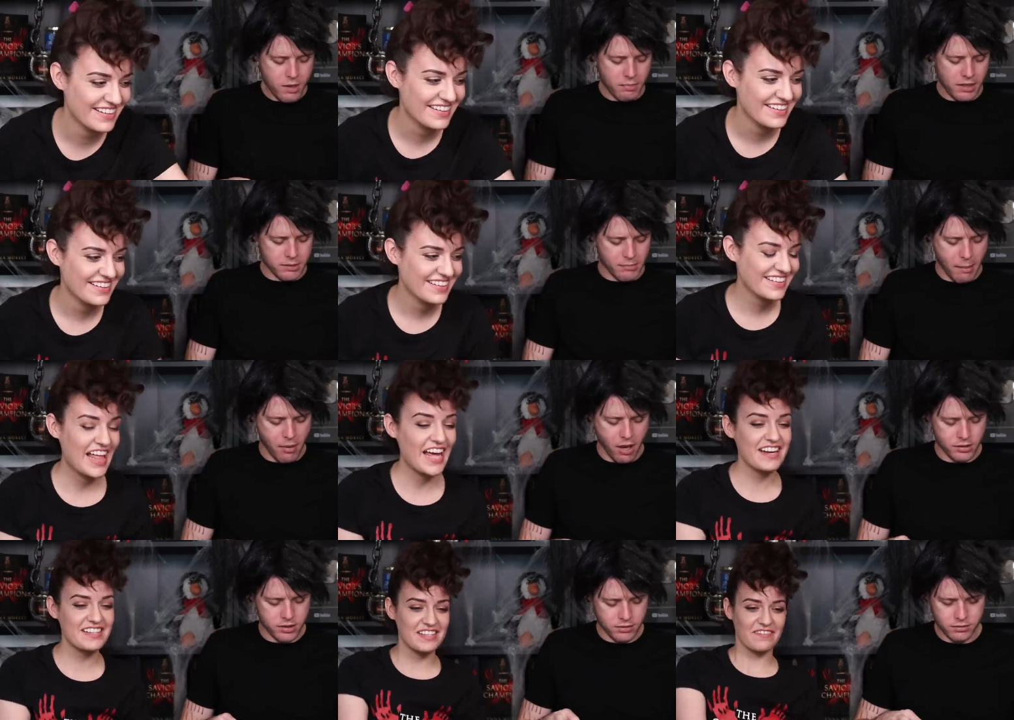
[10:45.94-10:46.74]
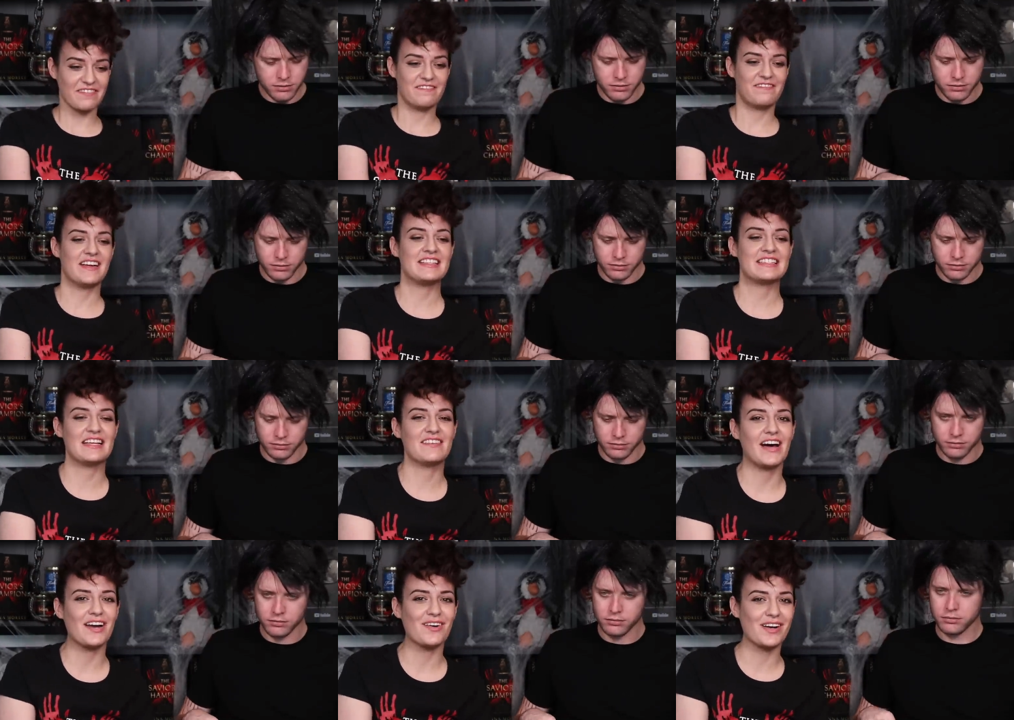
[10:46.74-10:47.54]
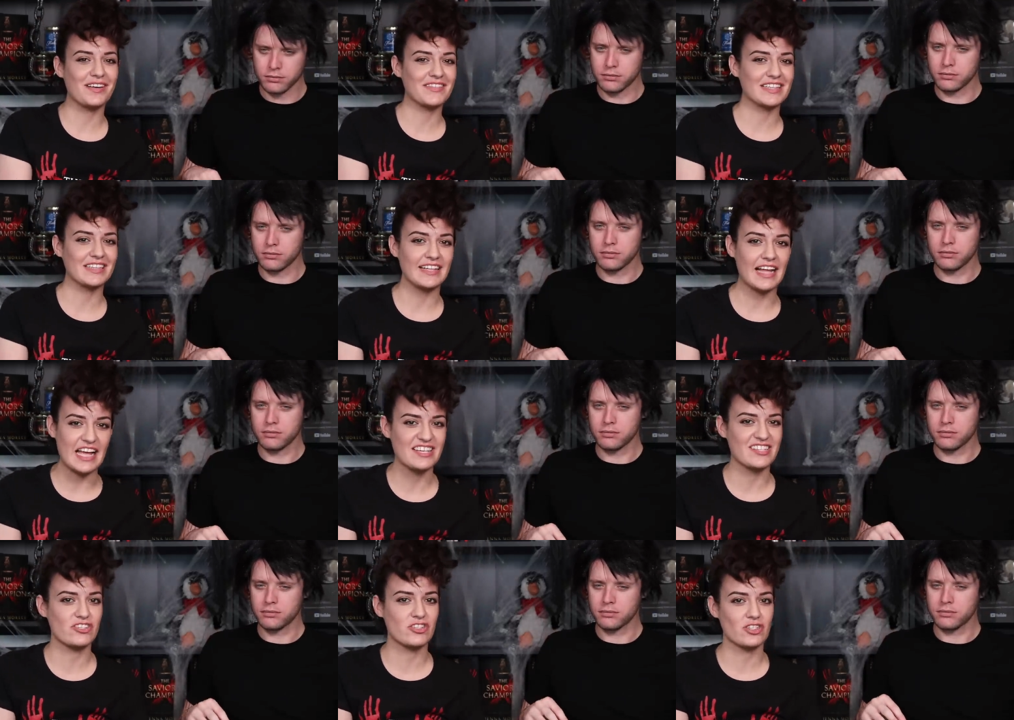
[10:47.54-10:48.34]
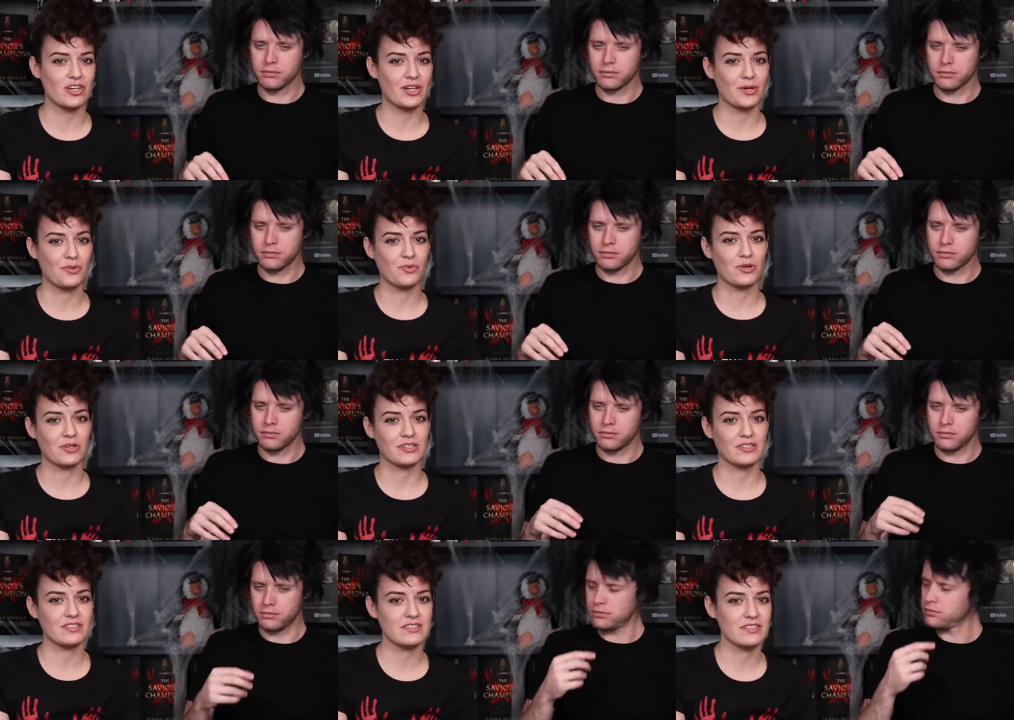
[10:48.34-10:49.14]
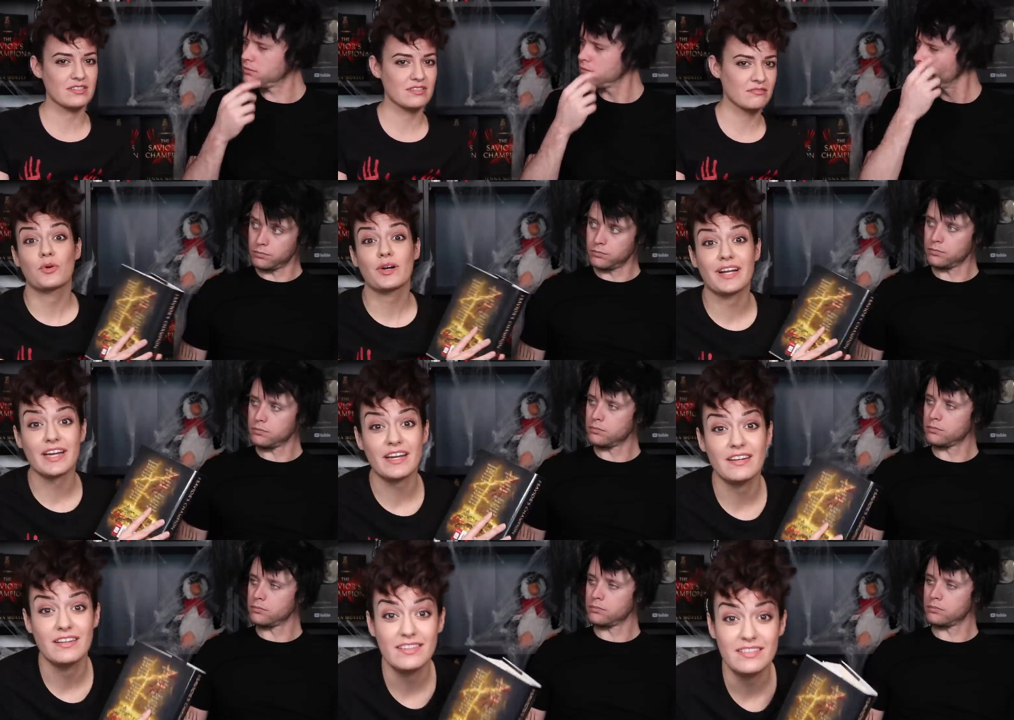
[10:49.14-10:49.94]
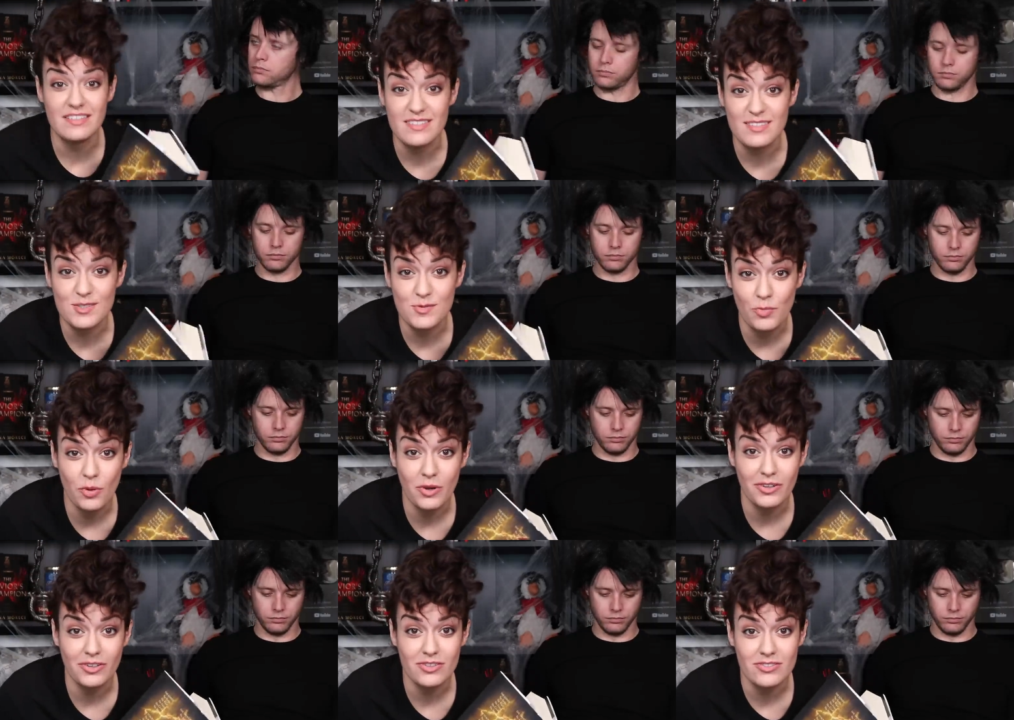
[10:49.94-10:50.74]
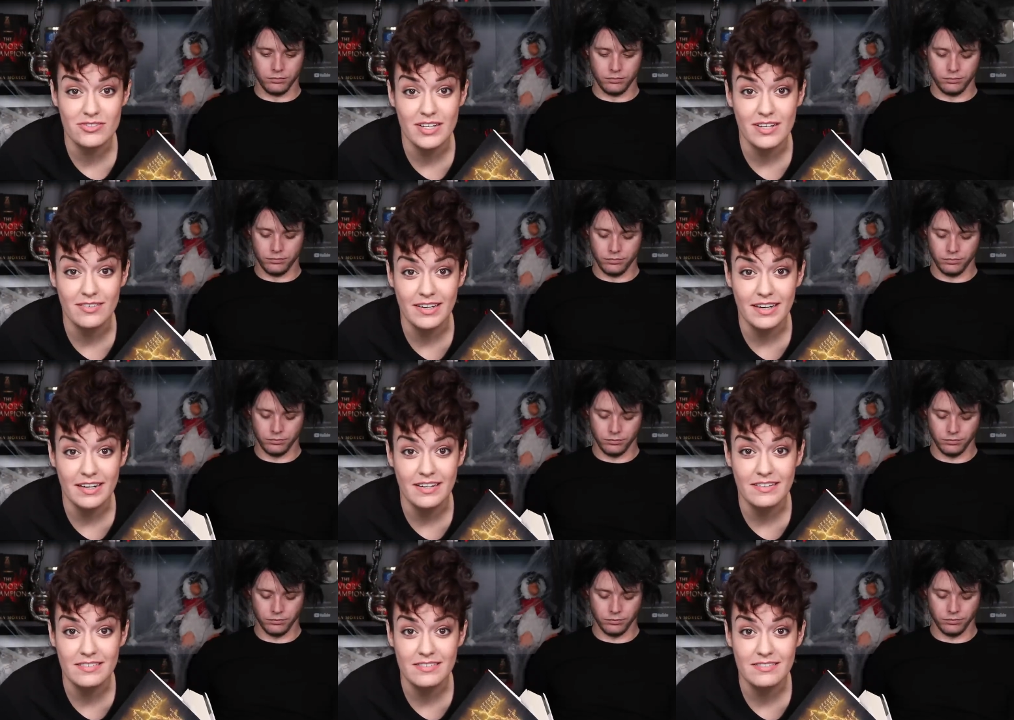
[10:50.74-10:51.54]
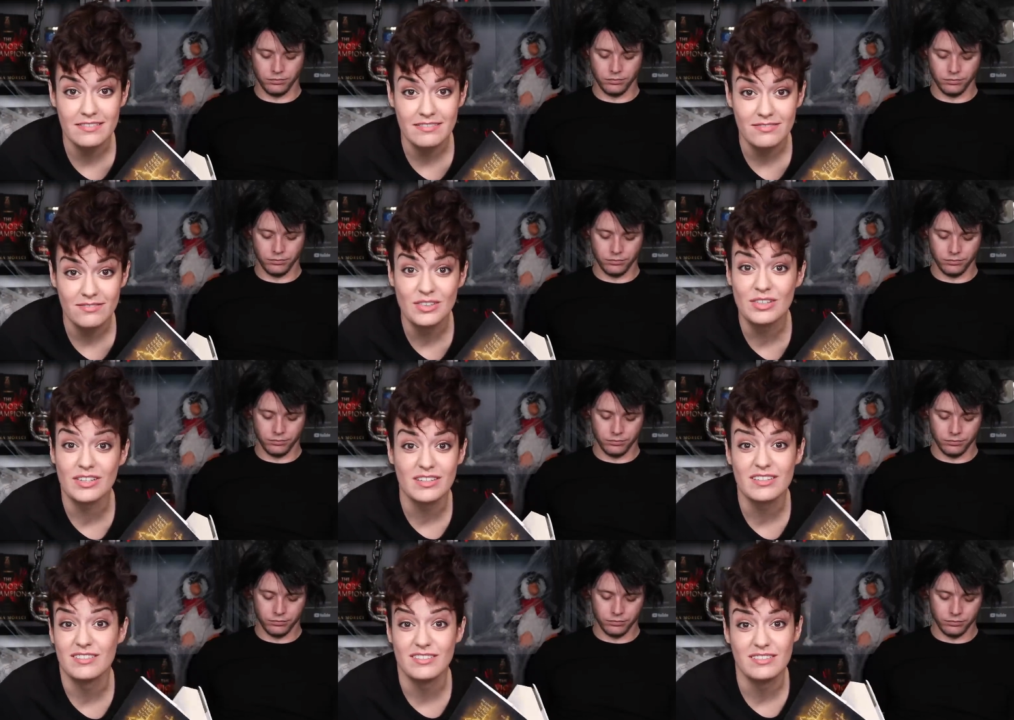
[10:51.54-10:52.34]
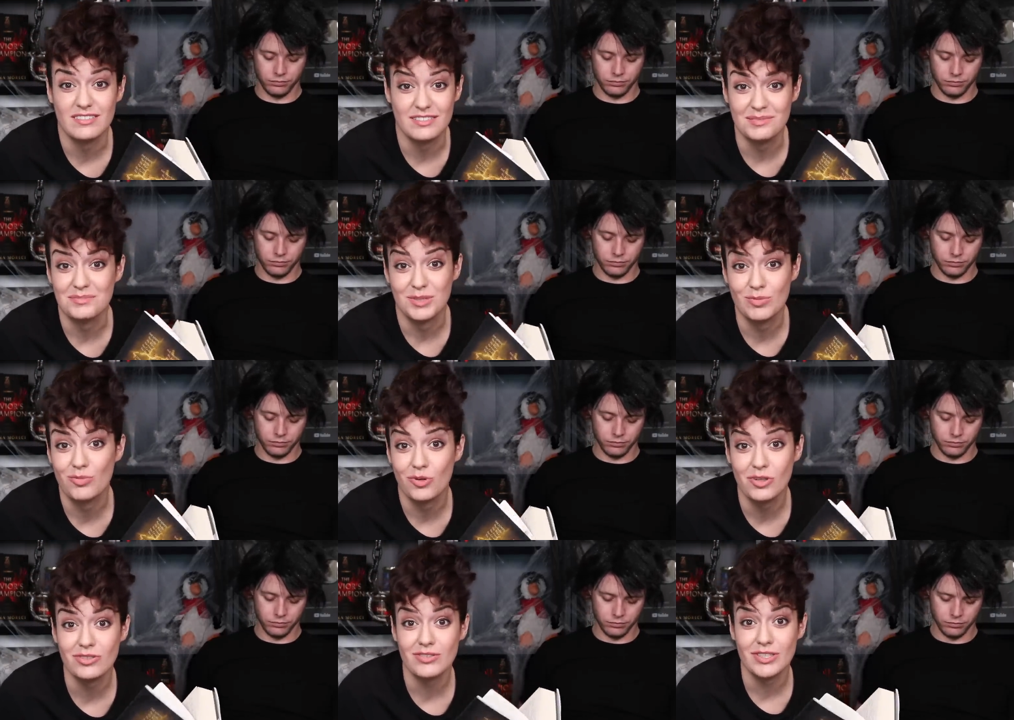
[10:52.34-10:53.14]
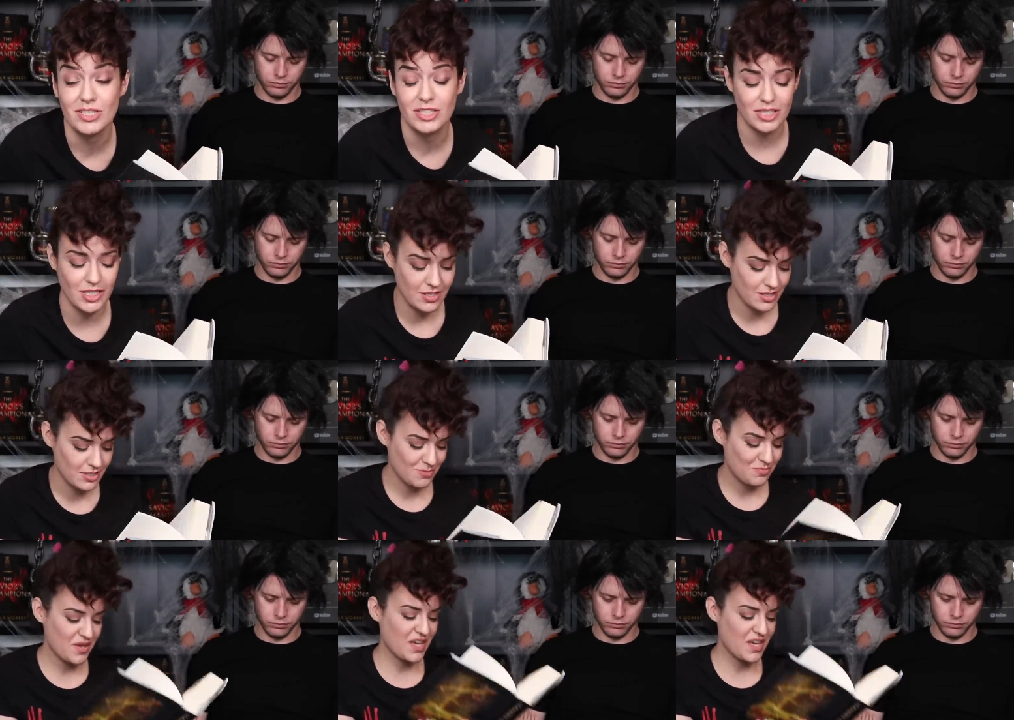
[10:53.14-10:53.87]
Speaker 1: Wait, bust my That is offensive. I don't even like Star Wars. We're getting into the spoilers now, guys. Mm We're getting into some spoilery shit. This is